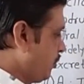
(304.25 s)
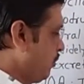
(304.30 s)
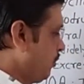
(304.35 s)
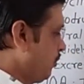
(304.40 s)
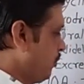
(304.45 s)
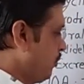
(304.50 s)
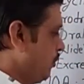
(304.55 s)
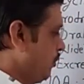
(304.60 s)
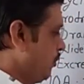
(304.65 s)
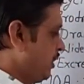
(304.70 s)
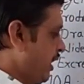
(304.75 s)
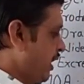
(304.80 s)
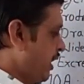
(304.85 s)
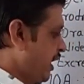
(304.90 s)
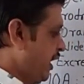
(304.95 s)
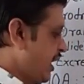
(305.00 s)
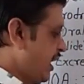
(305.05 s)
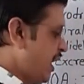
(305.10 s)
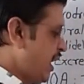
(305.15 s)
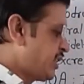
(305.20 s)
to the
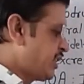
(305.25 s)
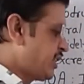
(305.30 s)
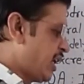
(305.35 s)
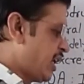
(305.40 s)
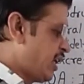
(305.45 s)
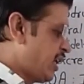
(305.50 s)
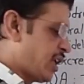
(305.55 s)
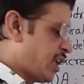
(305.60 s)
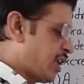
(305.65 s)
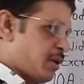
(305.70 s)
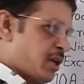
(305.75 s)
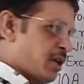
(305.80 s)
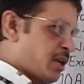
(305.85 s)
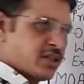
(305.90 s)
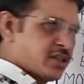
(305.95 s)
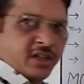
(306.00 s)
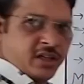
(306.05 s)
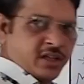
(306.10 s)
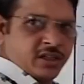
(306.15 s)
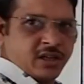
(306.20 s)
DNA chain
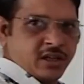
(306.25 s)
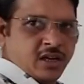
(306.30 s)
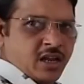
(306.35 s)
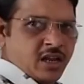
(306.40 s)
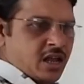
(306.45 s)
termination